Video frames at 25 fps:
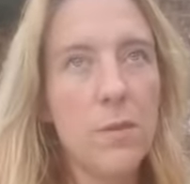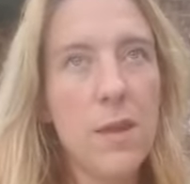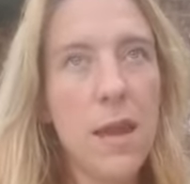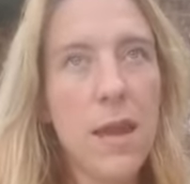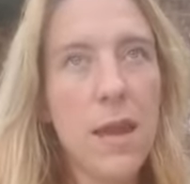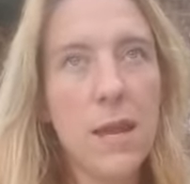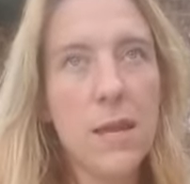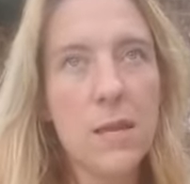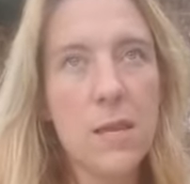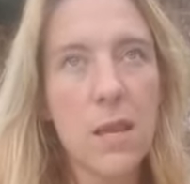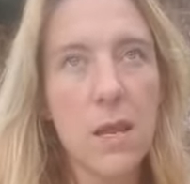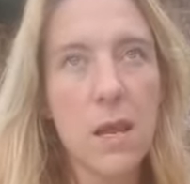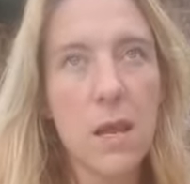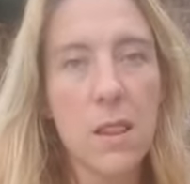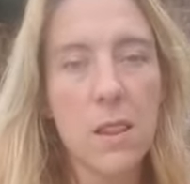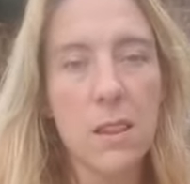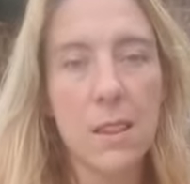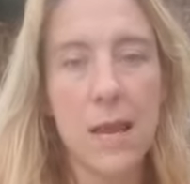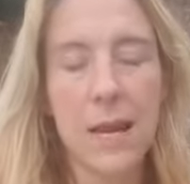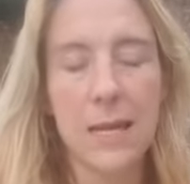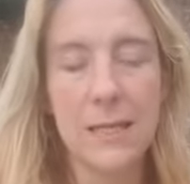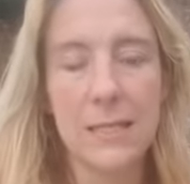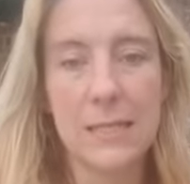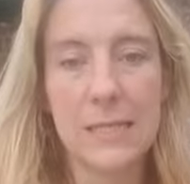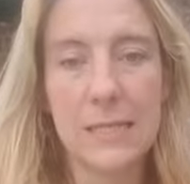then
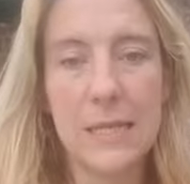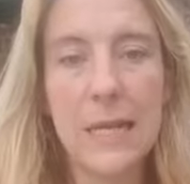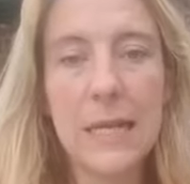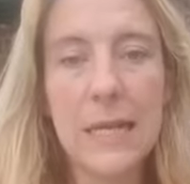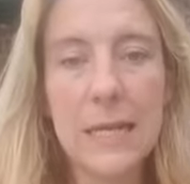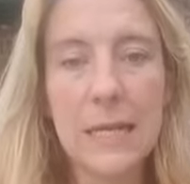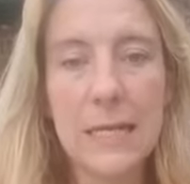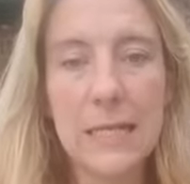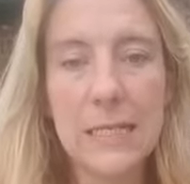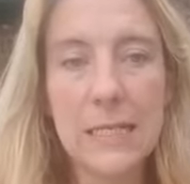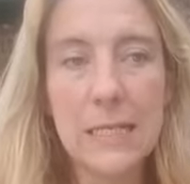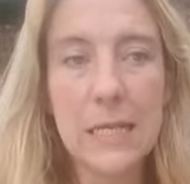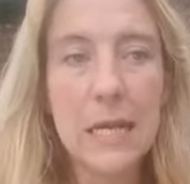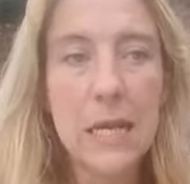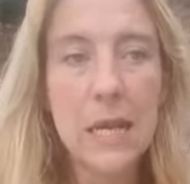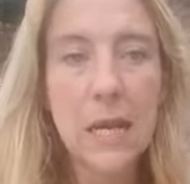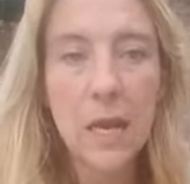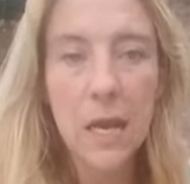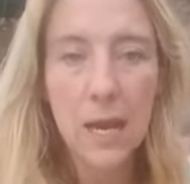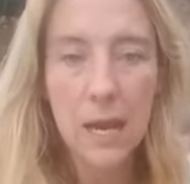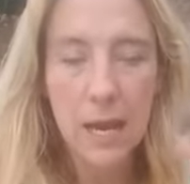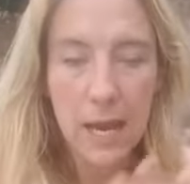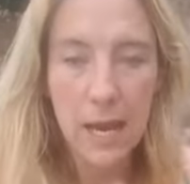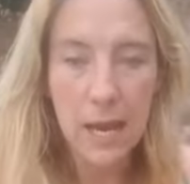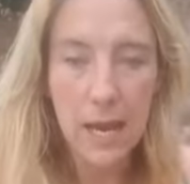last night,
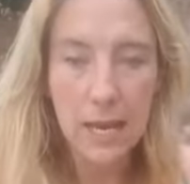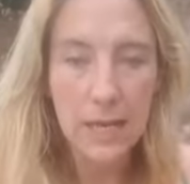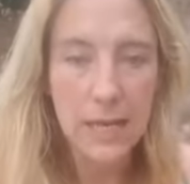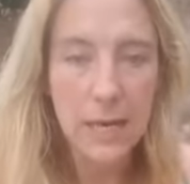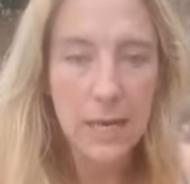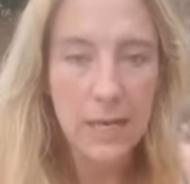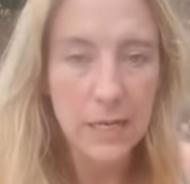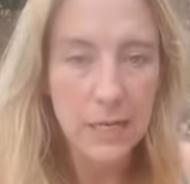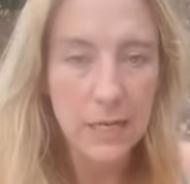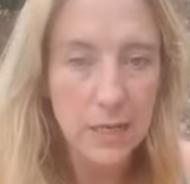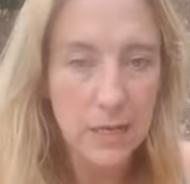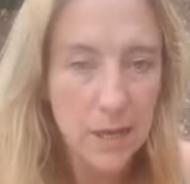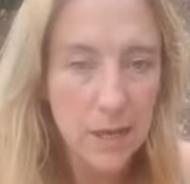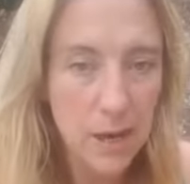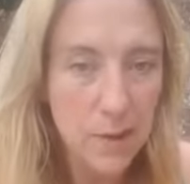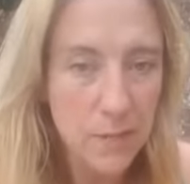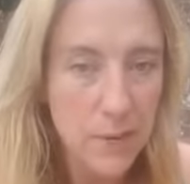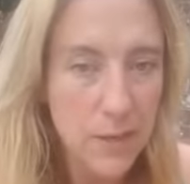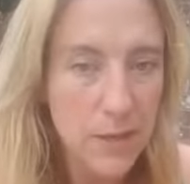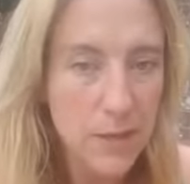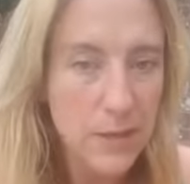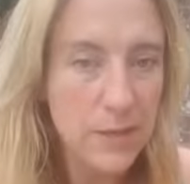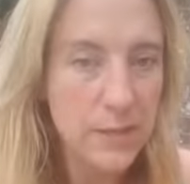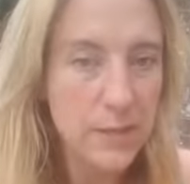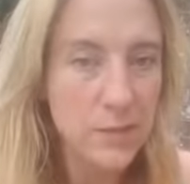had ended
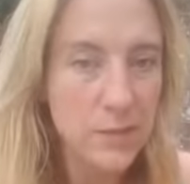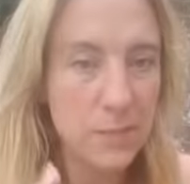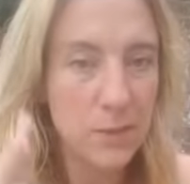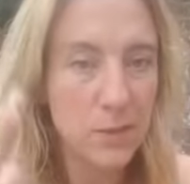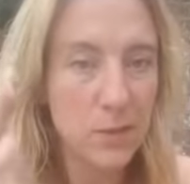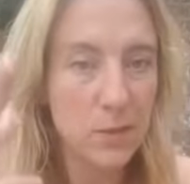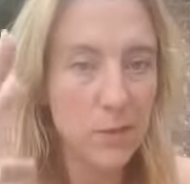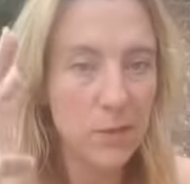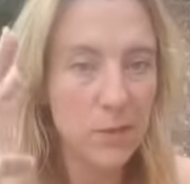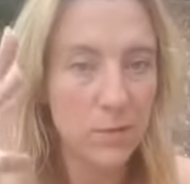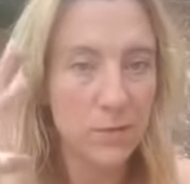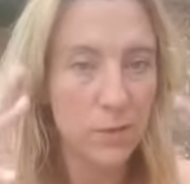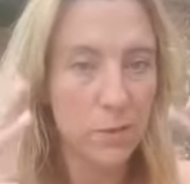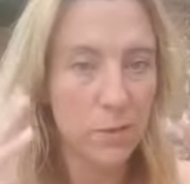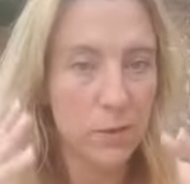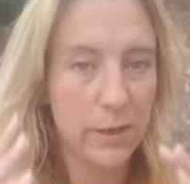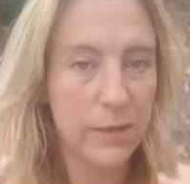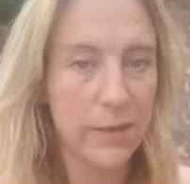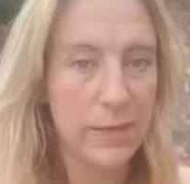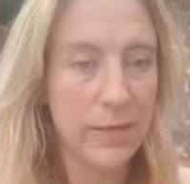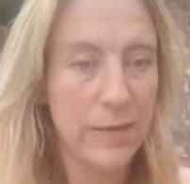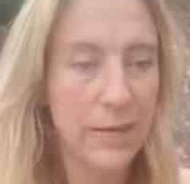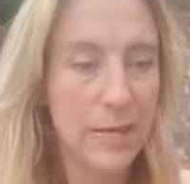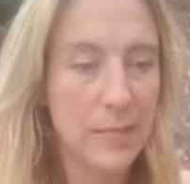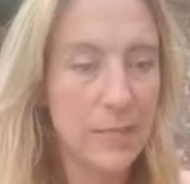up in this beautiful
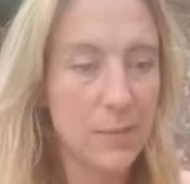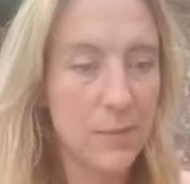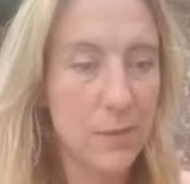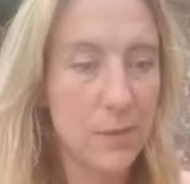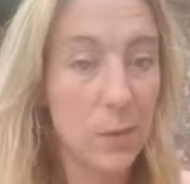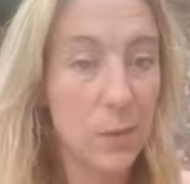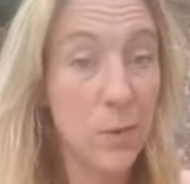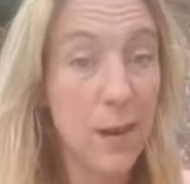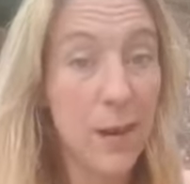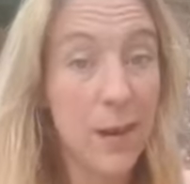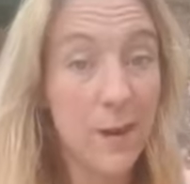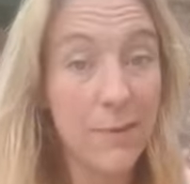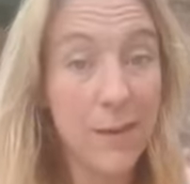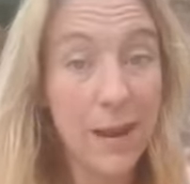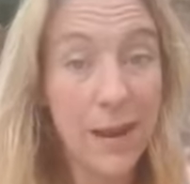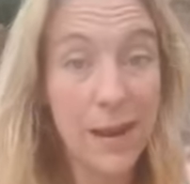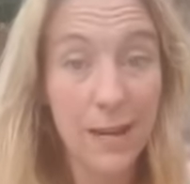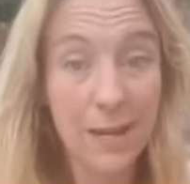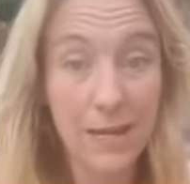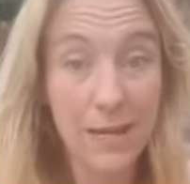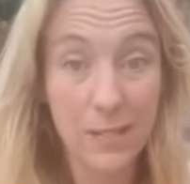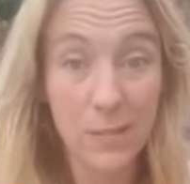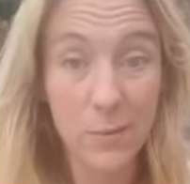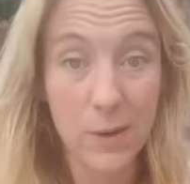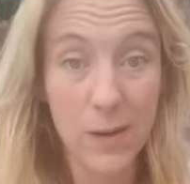orgasmic wave,
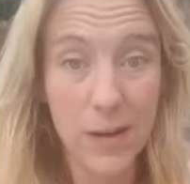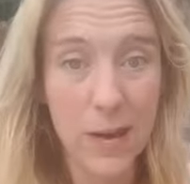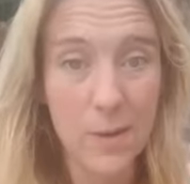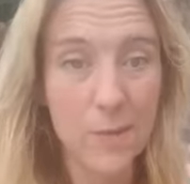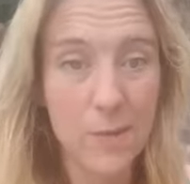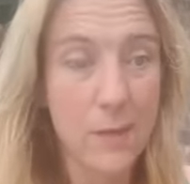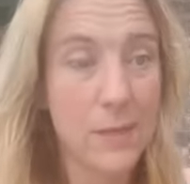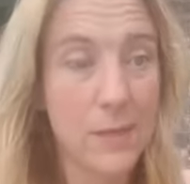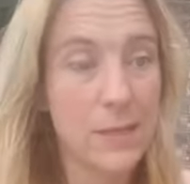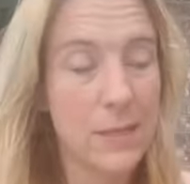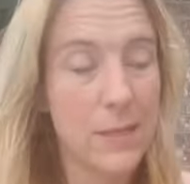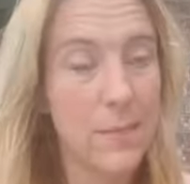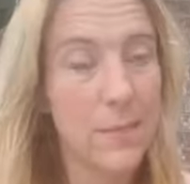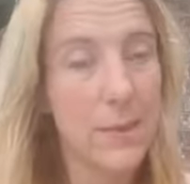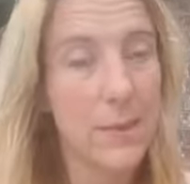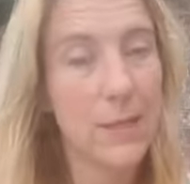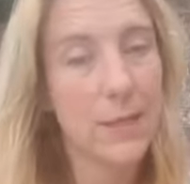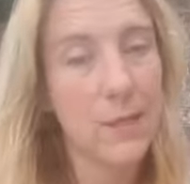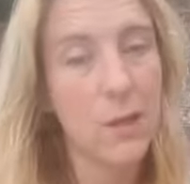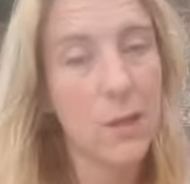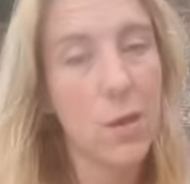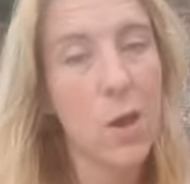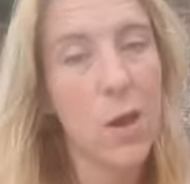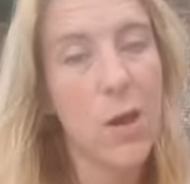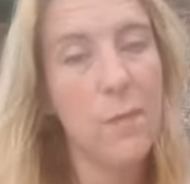and guess what happened? Because I
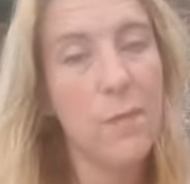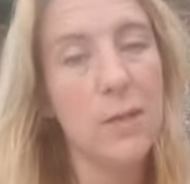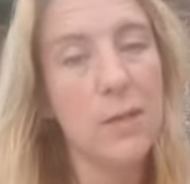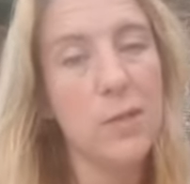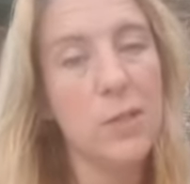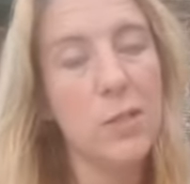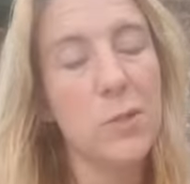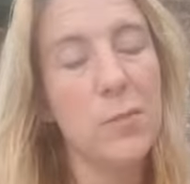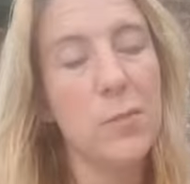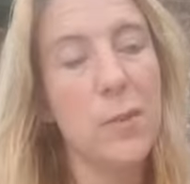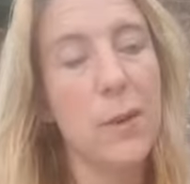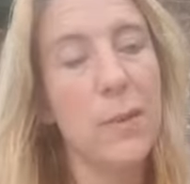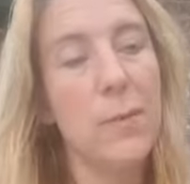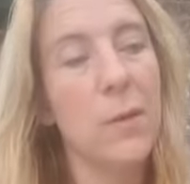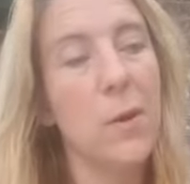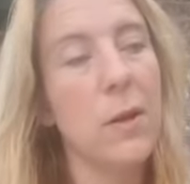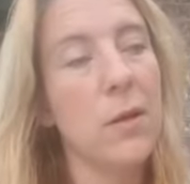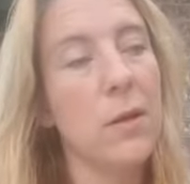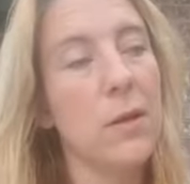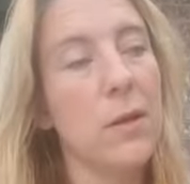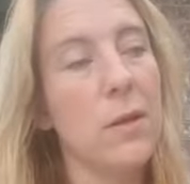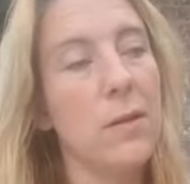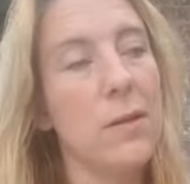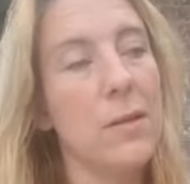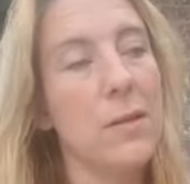made the comment to my
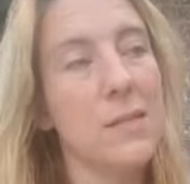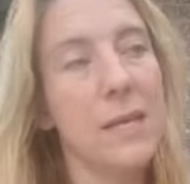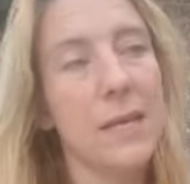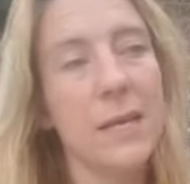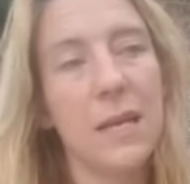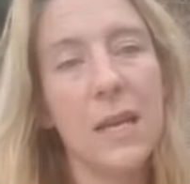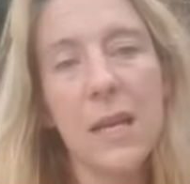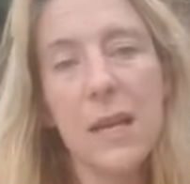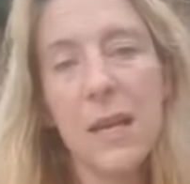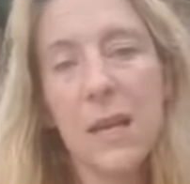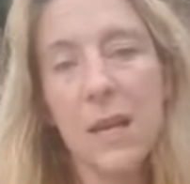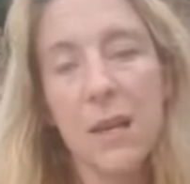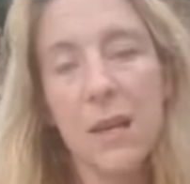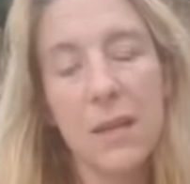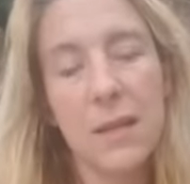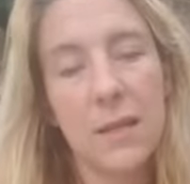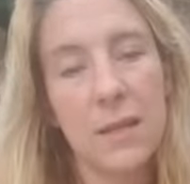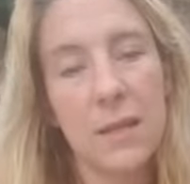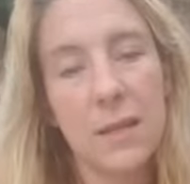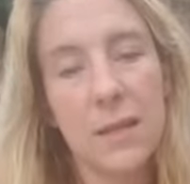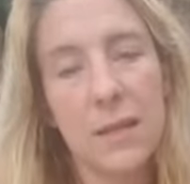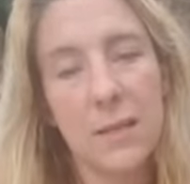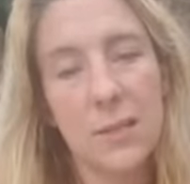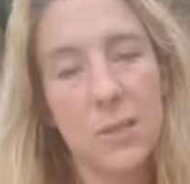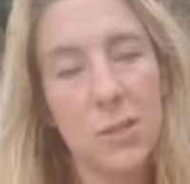partner, I was like,
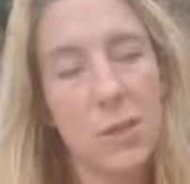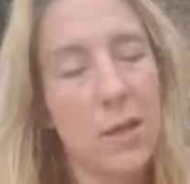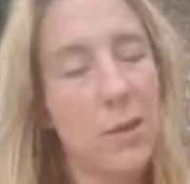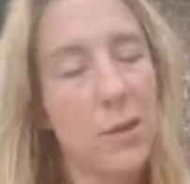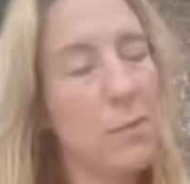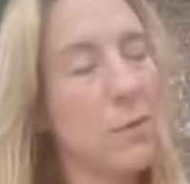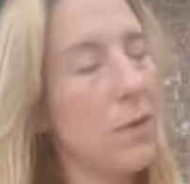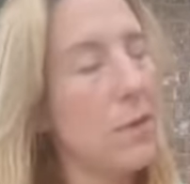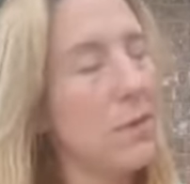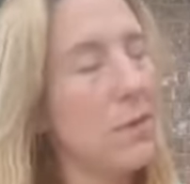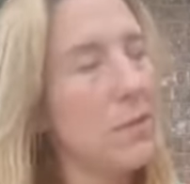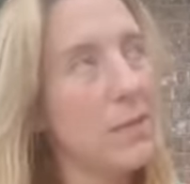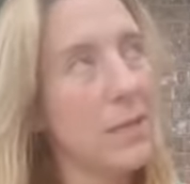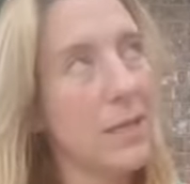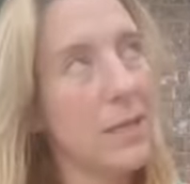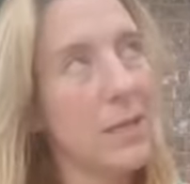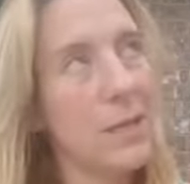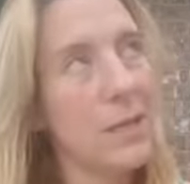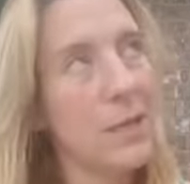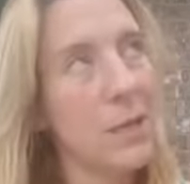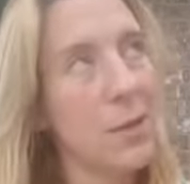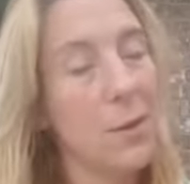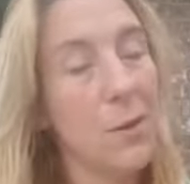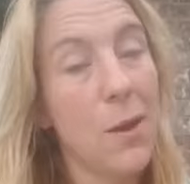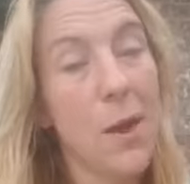yesterday morning, I was
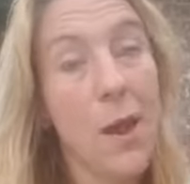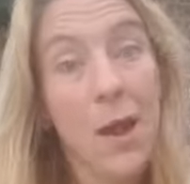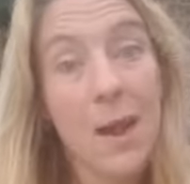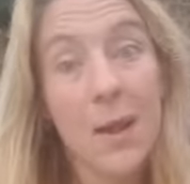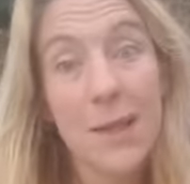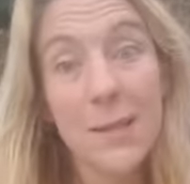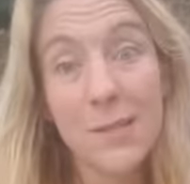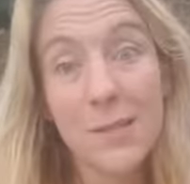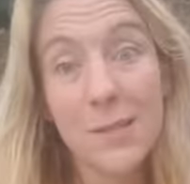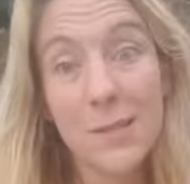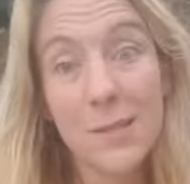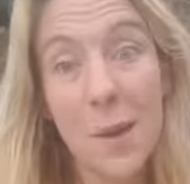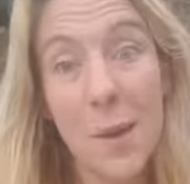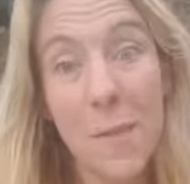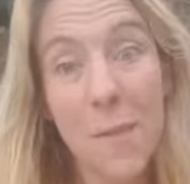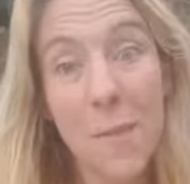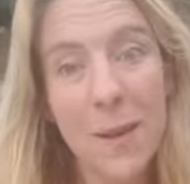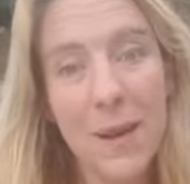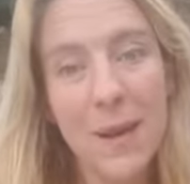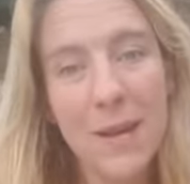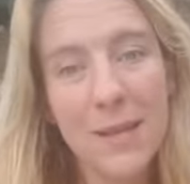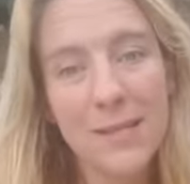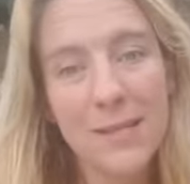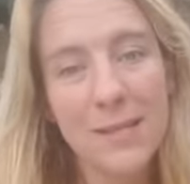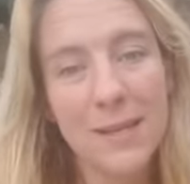like, you know, this is
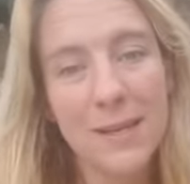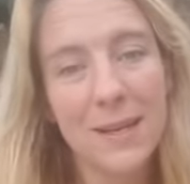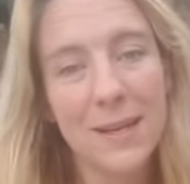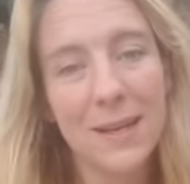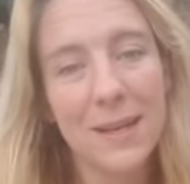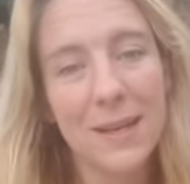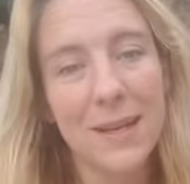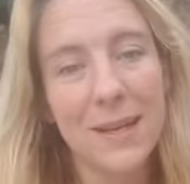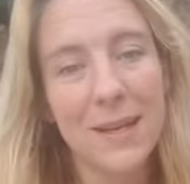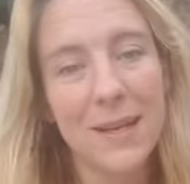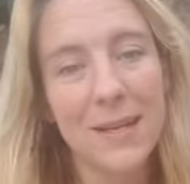amazing.